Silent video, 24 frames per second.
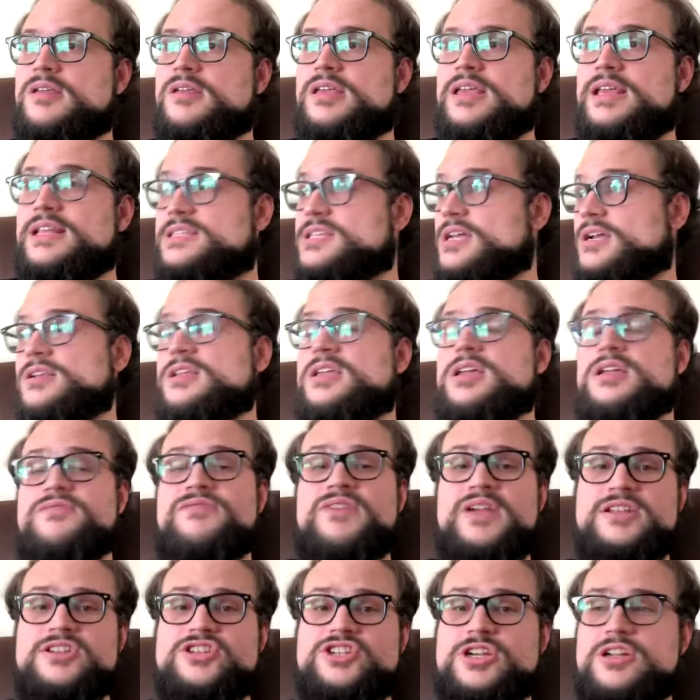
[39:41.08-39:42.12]
It's
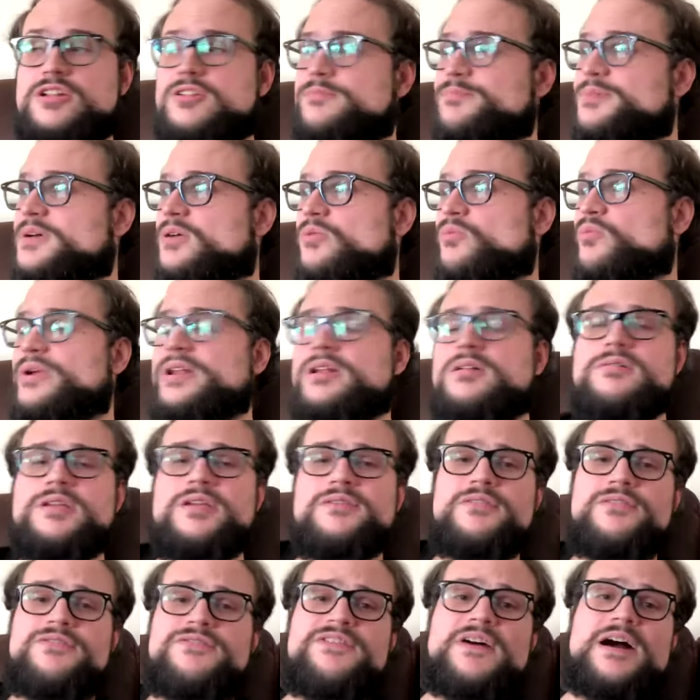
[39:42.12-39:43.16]
unconventional, but we don't
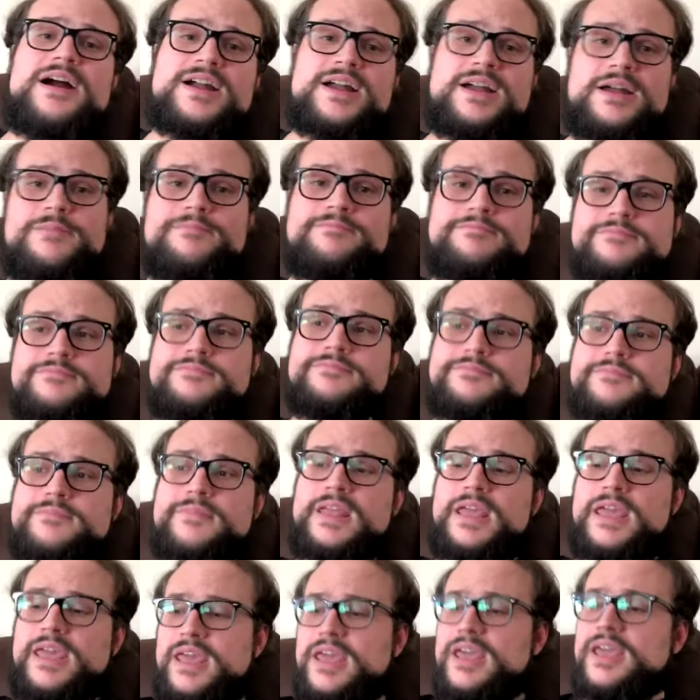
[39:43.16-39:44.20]
give a fuck.
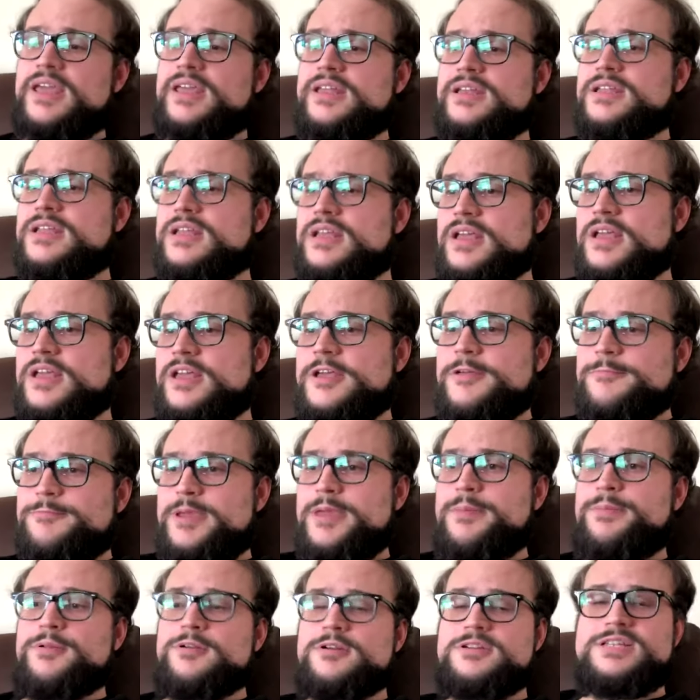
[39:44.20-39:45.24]
And
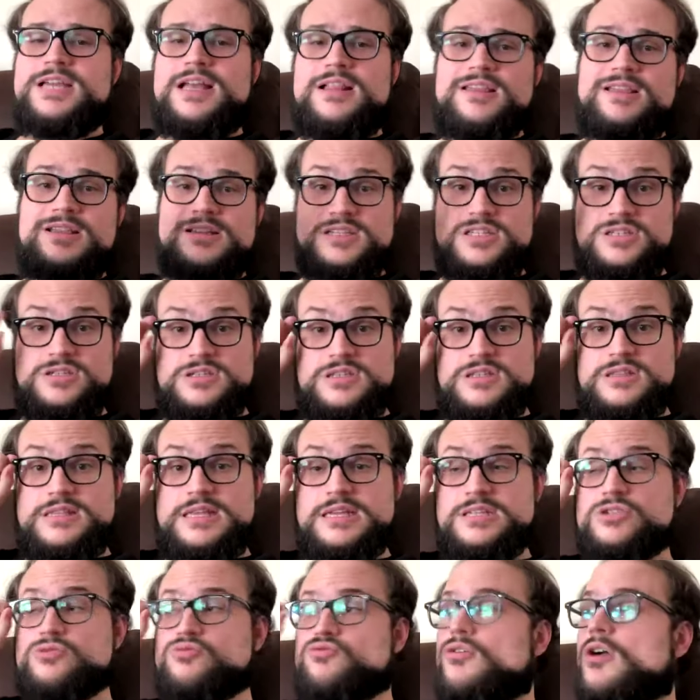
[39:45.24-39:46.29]
people are telling us
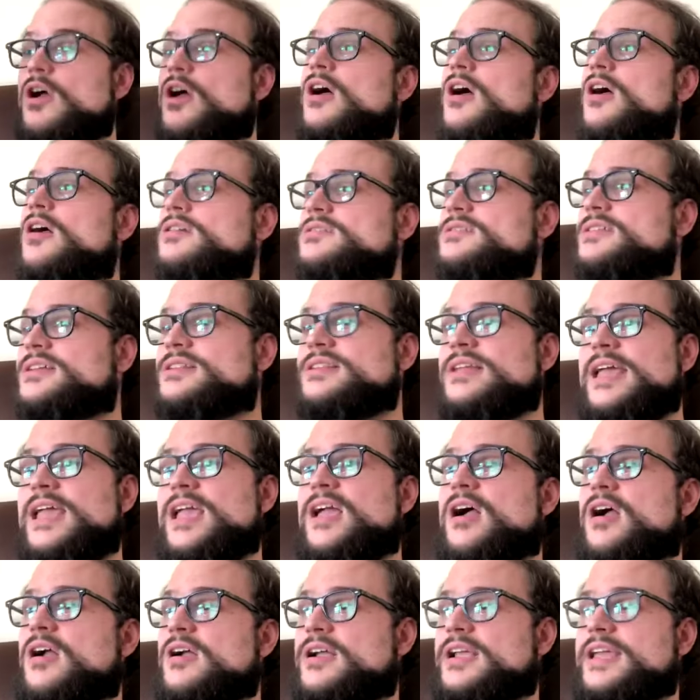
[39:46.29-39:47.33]
that's wrong that
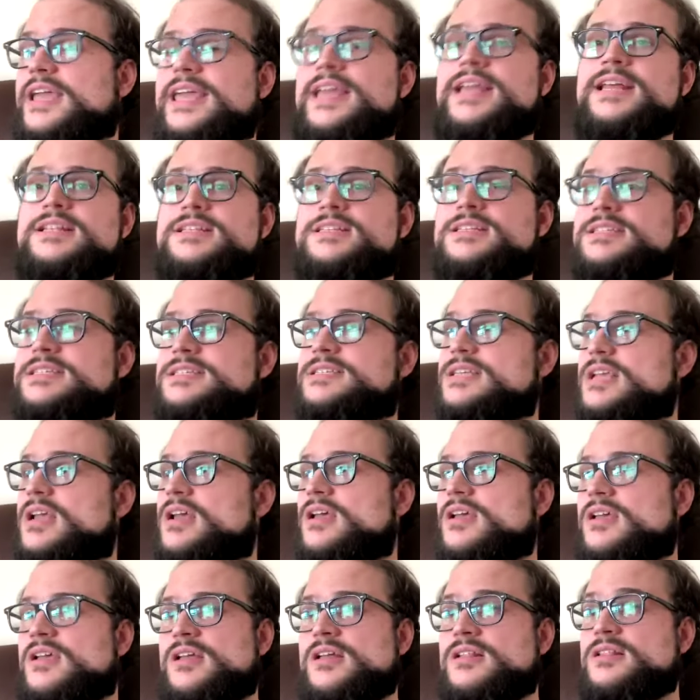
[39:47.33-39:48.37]
like our kids
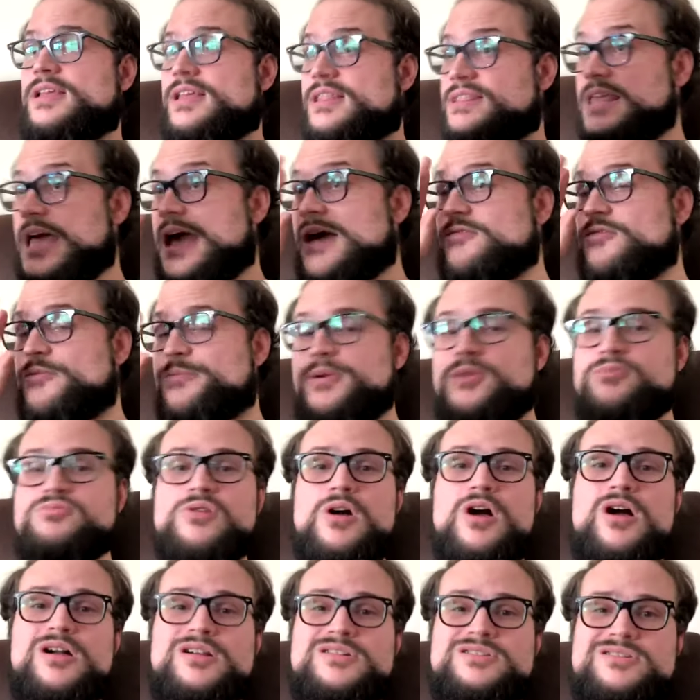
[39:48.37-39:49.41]
like that would be
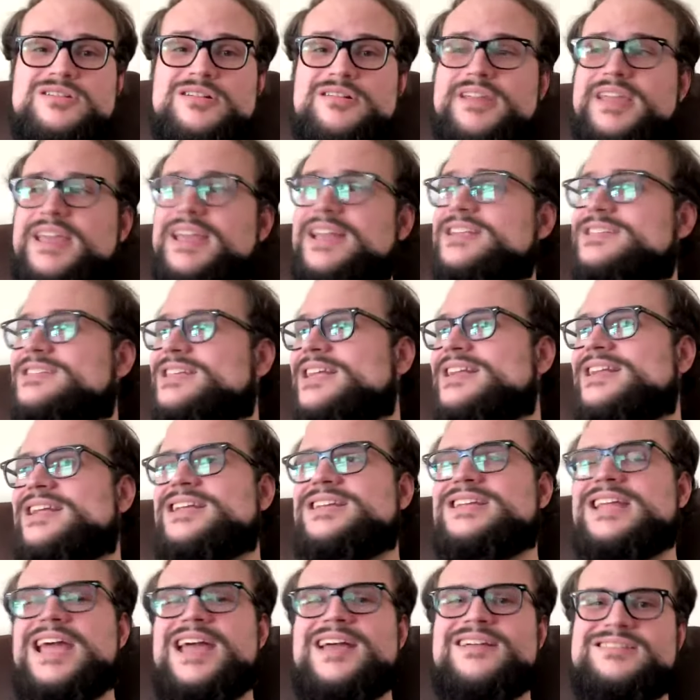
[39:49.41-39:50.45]
wrong to our kids. They
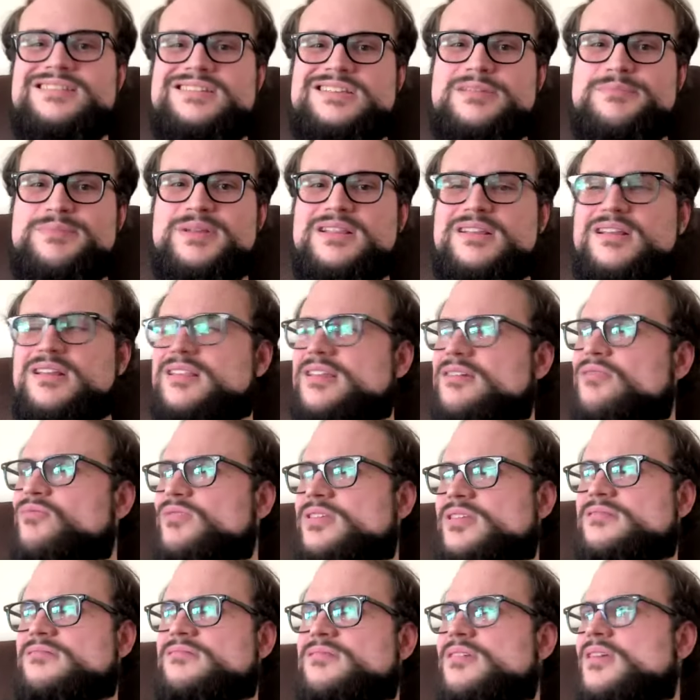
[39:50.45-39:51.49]
need to have stability. Like
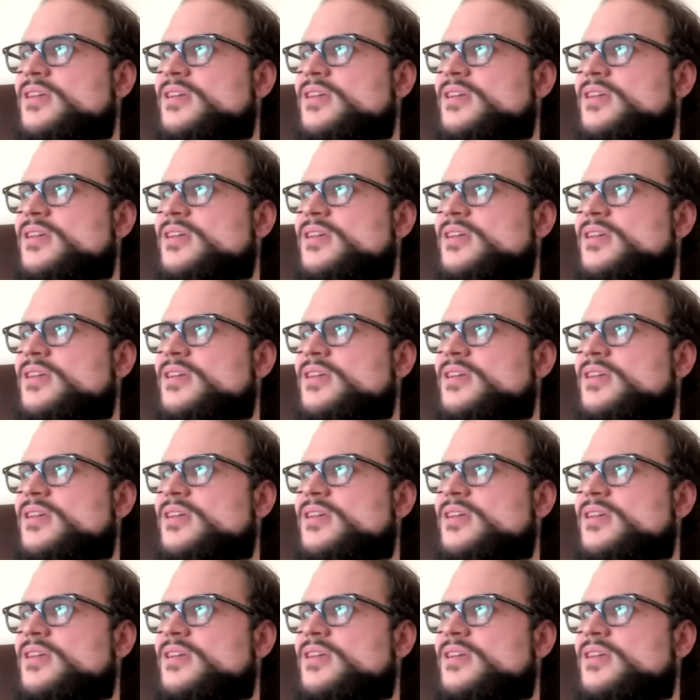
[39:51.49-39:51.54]
we